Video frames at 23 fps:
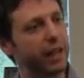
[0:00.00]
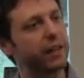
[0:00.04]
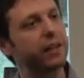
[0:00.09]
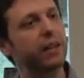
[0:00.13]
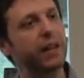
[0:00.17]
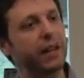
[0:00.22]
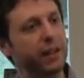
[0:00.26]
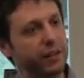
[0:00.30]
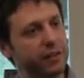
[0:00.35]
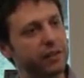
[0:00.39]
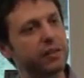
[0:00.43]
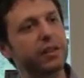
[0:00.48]

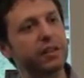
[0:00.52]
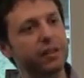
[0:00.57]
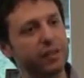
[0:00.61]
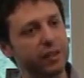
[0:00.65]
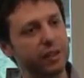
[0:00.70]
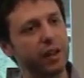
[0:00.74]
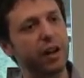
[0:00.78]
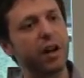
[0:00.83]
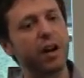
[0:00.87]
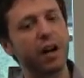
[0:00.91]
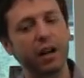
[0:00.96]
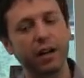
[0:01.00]
and
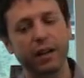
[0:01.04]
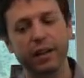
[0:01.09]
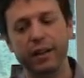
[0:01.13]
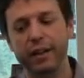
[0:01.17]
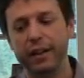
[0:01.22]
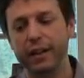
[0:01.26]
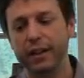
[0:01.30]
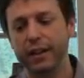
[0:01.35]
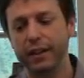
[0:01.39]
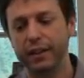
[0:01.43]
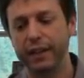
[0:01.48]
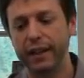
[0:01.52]

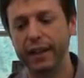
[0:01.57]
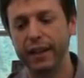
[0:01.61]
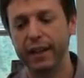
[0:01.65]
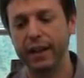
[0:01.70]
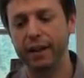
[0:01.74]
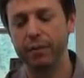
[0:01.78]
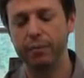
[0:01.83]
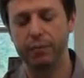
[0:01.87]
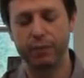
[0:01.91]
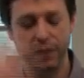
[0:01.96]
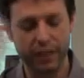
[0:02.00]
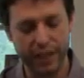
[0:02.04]
CCR.
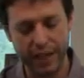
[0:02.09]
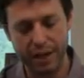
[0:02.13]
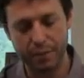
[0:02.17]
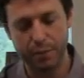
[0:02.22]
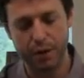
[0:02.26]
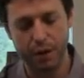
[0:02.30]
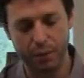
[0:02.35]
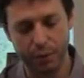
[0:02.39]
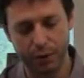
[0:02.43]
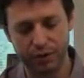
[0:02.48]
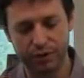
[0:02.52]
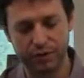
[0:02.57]
Yeah, the name
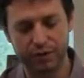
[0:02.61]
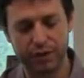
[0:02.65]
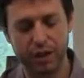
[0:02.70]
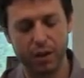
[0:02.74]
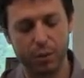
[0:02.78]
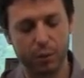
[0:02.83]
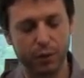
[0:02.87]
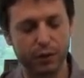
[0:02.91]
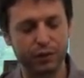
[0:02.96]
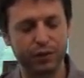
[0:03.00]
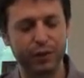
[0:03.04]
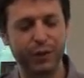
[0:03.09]

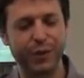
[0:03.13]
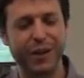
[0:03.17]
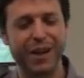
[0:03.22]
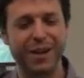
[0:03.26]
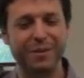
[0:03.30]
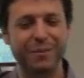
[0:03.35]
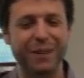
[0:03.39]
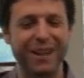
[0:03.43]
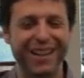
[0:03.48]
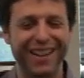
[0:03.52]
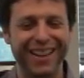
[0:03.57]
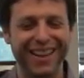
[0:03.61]
almost flew out
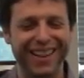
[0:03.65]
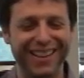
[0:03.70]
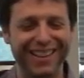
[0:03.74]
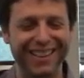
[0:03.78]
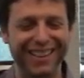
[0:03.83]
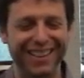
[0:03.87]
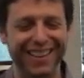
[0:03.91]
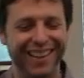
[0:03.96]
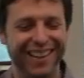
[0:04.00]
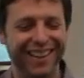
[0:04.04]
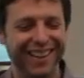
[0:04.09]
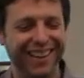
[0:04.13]
of my head.
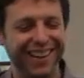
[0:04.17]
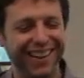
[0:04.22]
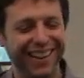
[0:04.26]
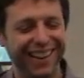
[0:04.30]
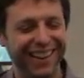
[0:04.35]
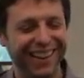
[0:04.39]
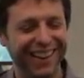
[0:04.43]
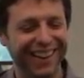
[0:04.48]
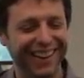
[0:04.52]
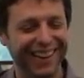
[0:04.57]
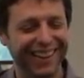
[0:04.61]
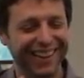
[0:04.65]

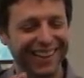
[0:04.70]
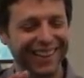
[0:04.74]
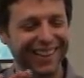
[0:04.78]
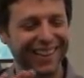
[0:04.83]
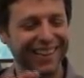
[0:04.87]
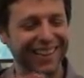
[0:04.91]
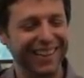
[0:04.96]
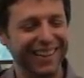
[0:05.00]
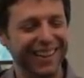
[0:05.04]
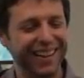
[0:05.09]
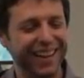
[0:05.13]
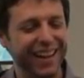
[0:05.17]

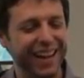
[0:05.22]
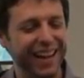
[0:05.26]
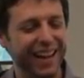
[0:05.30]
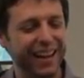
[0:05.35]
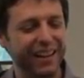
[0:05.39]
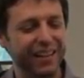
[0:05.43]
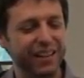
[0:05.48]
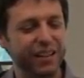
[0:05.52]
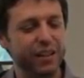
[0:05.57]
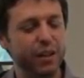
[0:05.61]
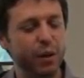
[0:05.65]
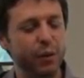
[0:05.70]

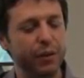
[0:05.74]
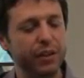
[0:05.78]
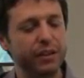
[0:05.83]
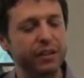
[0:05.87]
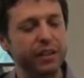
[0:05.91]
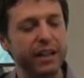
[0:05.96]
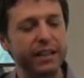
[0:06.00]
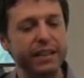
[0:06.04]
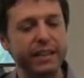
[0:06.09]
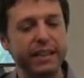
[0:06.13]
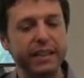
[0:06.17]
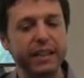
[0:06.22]
And this
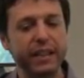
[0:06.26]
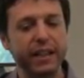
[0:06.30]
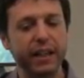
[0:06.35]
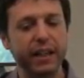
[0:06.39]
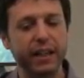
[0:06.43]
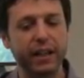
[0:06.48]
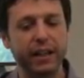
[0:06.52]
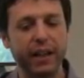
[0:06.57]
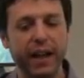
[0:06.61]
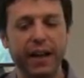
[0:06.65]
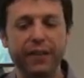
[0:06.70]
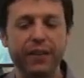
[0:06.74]

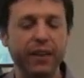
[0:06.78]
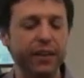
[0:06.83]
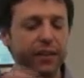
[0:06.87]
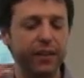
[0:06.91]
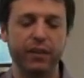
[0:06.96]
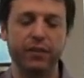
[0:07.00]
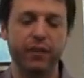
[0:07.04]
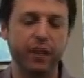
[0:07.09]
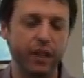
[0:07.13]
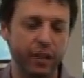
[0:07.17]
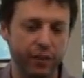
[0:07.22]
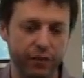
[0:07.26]
idea, and then
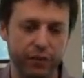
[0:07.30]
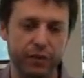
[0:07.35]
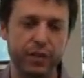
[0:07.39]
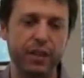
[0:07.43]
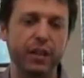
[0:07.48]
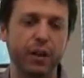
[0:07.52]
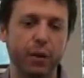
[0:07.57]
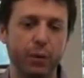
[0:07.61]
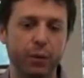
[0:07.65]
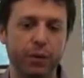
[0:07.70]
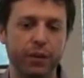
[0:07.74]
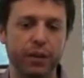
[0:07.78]

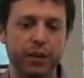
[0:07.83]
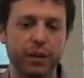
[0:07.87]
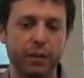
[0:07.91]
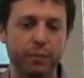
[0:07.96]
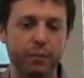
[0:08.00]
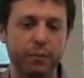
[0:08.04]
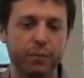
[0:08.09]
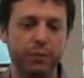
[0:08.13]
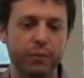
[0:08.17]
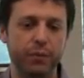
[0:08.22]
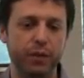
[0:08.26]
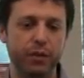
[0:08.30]

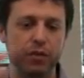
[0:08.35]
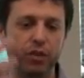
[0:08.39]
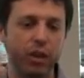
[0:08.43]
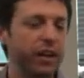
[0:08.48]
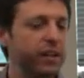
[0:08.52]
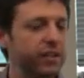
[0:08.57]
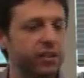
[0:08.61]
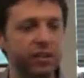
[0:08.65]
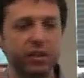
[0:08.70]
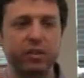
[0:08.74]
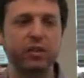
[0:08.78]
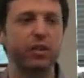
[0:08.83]
the
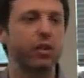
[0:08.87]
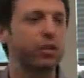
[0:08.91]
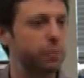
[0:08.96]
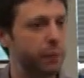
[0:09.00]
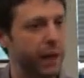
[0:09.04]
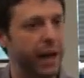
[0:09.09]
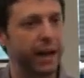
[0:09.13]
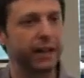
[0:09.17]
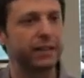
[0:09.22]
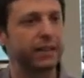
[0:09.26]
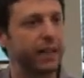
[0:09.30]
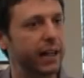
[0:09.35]
genesis goes
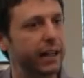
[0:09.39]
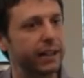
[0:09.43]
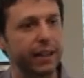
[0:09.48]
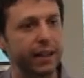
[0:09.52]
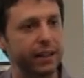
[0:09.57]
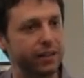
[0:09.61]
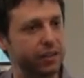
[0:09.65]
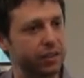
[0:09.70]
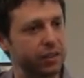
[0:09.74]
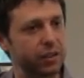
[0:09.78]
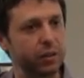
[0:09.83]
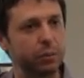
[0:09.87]
back
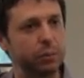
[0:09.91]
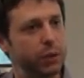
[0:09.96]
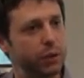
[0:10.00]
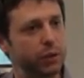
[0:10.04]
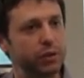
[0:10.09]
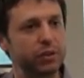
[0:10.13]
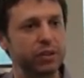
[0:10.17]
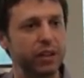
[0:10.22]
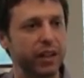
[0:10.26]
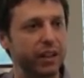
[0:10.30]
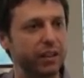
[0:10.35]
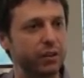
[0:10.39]
decades in
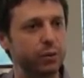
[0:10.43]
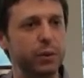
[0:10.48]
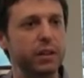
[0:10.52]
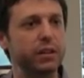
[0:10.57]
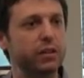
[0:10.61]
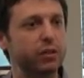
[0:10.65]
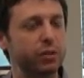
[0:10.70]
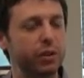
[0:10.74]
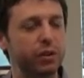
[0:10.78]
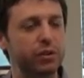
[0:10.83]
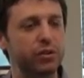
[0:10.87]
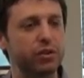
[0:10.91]
computer science
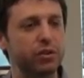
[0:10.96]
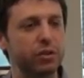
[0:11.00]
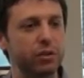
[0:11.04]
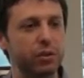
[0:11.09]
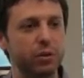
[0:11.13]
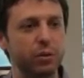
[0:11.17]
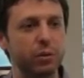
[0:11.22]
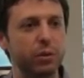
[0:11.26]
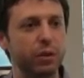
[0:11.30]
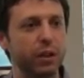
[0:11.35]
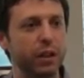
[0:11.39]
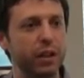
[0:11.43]
research
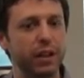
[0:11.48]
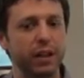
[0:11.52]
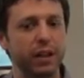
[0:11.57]
to